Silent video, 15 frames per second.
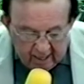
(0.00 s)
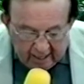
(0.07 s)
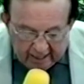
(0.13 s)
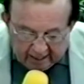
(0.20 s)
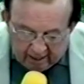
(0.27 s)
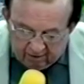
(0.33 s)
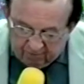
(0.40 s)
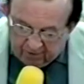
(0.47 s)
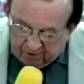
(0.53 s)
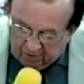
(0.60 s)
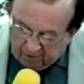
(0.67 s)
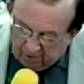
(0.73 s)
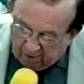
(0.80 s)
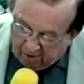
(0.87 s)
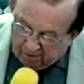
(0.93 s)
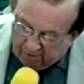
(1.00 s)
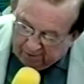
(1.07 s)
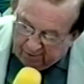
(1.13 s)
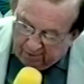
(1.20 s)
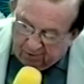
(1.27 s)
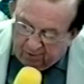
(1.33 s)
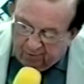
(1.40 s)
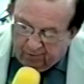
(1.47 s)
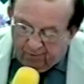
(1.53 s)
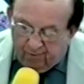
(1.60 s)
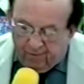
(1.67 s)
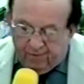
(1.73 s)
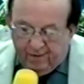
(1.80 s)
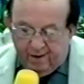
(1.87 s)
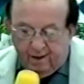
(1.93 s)
Even though
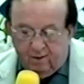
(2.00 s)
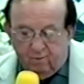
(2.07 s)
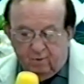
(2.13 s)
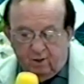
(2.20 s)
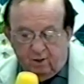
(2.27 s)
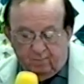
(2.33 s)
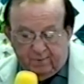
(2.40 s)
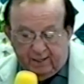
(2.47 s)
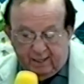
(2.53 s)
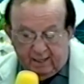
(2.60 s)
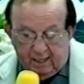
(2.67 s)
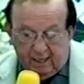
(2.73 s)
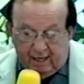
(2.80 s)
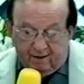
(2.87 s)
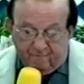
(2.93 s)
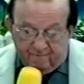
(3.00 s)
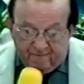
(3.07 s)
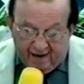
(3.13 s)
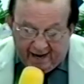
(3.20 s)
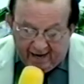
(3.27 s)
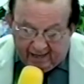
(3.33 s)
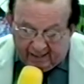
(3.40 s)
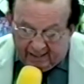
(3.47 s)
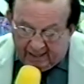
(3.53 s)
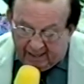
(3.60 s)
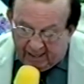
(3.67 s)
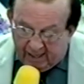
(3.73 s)
there will be a valley